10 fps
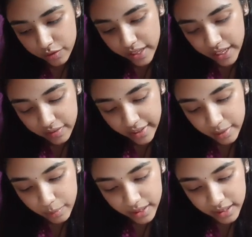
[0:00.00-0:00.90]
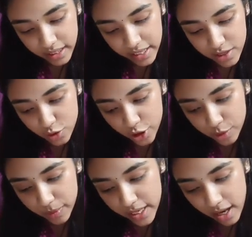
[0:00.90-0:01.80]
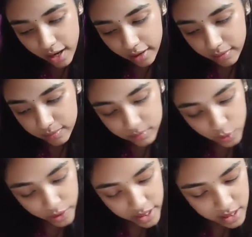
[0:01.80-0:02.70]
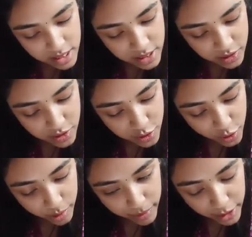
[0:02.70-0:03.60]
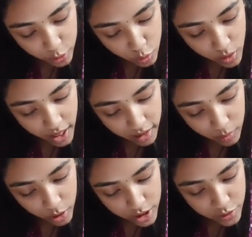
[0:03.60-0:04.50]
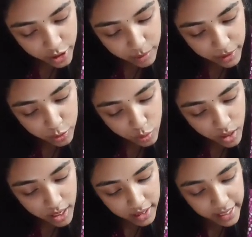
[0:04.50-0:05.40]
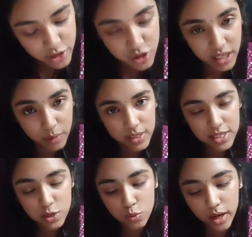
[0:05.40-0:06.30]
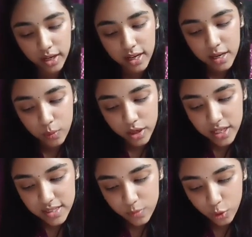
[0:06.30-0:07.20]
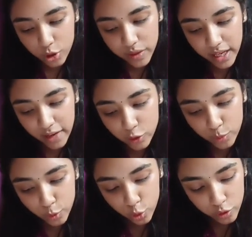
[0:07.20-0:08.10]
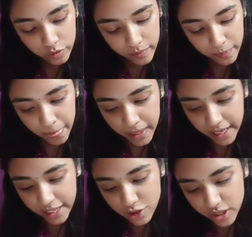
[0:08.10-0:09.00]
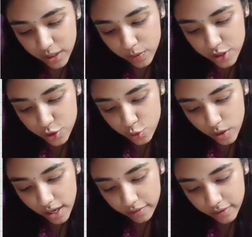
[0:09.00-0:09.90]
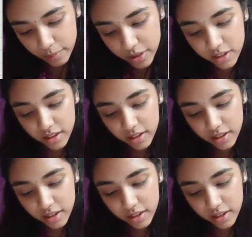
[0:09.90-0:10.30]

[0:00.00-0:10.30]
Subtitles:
k divided by 3? It is going to be r. Okay, so this is going to be 2r. What is going to be 2r? H equals 2r. What do we have to prove? H equals 2r from here.